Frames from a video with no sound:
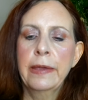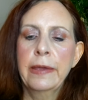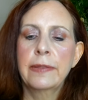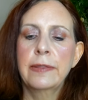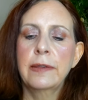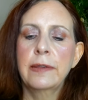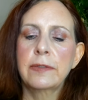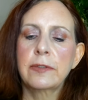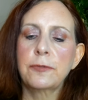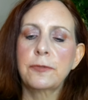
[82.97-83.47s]

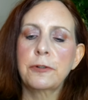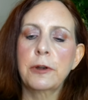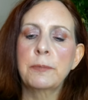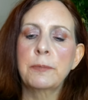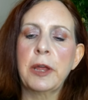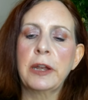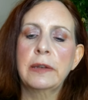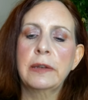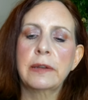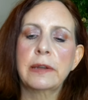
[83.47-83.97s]
And this is
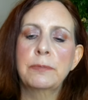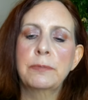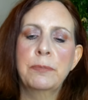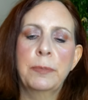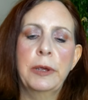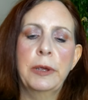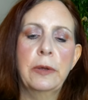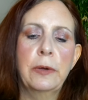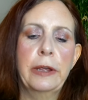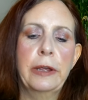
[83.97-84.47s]
from Undone
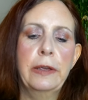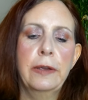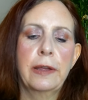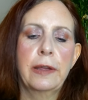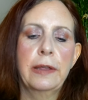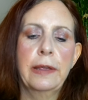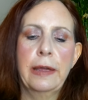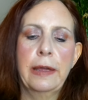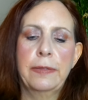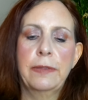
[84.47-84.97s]
Beauty. You
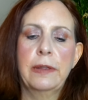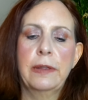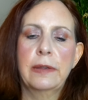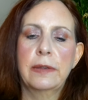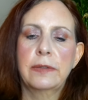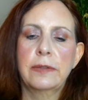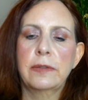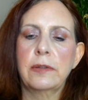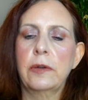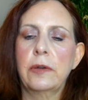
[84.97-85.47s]
can get
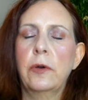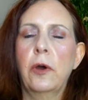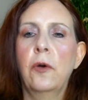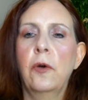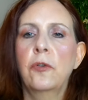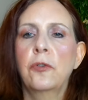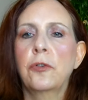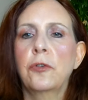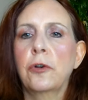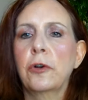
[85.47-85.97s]
this
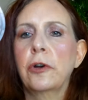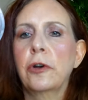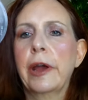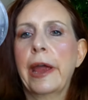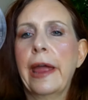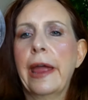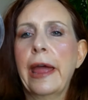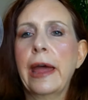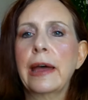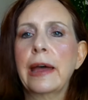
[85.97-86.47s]

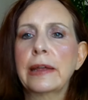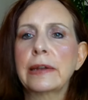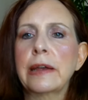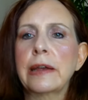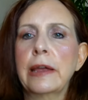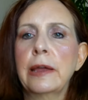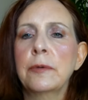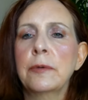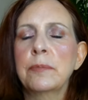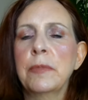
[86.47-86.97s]
over at
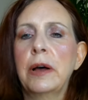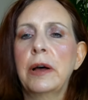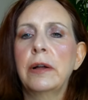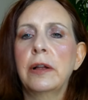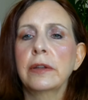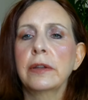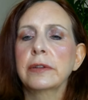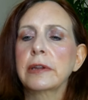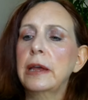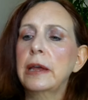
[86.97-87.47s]
um,
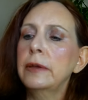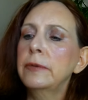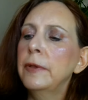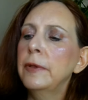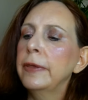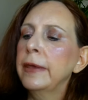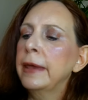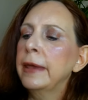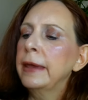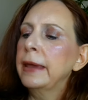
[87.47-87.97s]
Ulta.
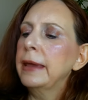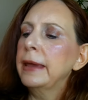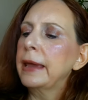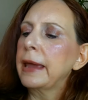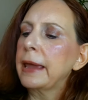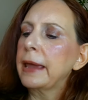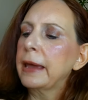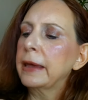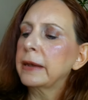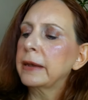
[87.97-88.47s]

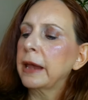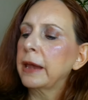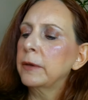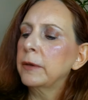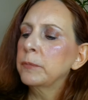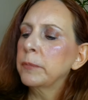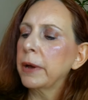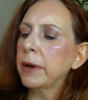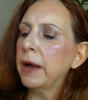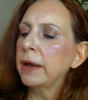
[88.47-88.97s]
And I
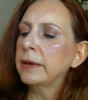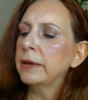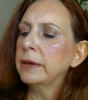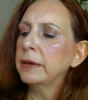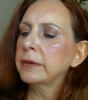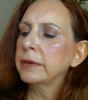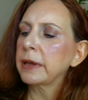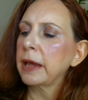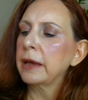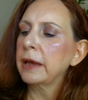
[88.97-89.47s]

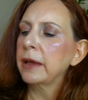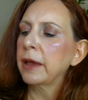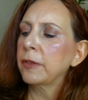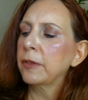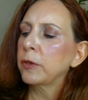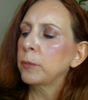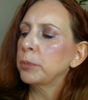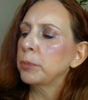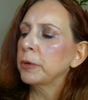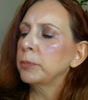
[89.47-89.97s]
combined uh,
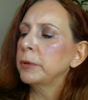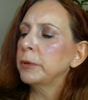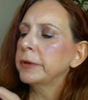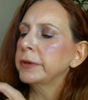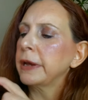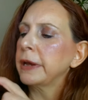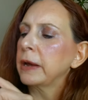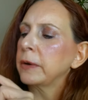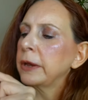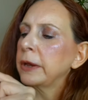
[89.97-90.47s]
the purple
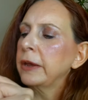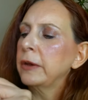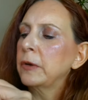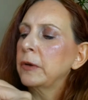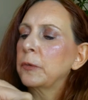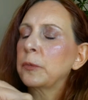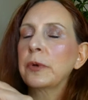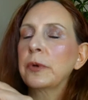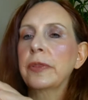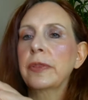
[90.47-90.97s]
down
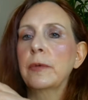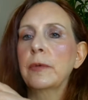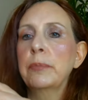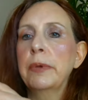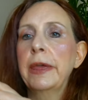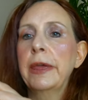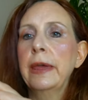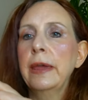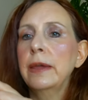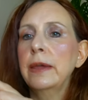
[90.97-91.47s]
here with the
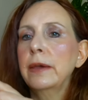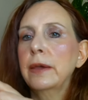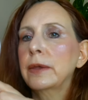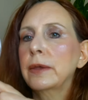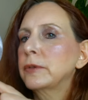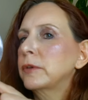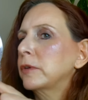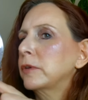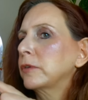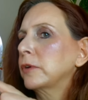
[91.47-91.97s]
pink
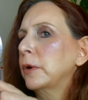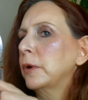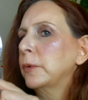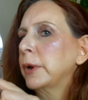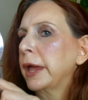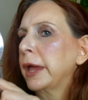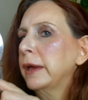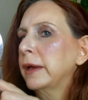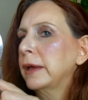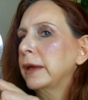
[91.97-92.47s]
to go
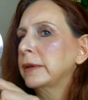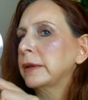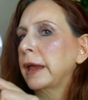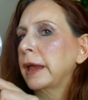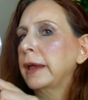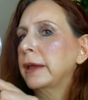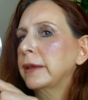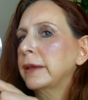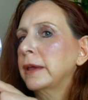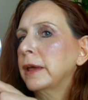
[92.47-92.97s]
ahead
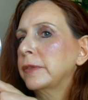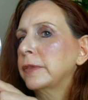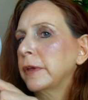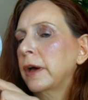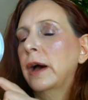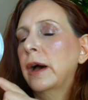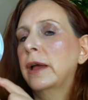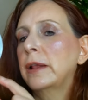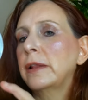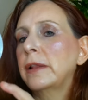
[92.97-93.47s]
and get the
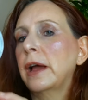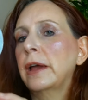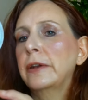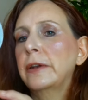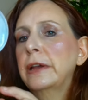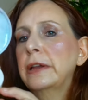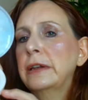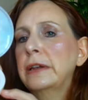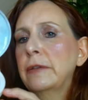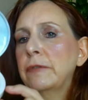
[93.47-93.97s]

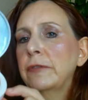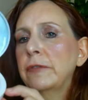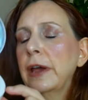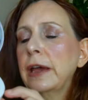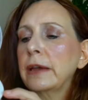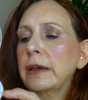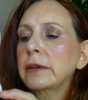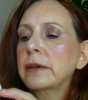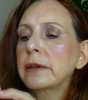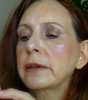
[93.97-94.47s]
highlighting
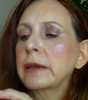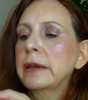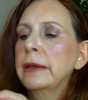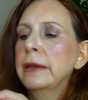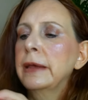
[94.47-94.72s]
effect.